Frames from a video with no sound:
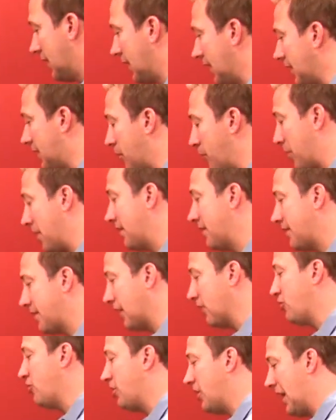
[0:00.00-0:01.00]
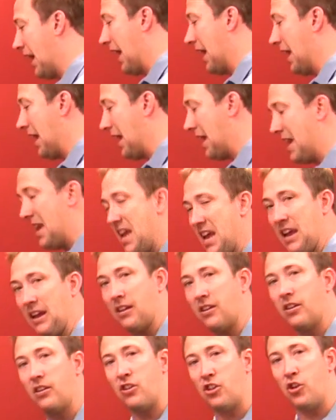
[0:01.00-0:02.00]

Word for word: it to be such a neat,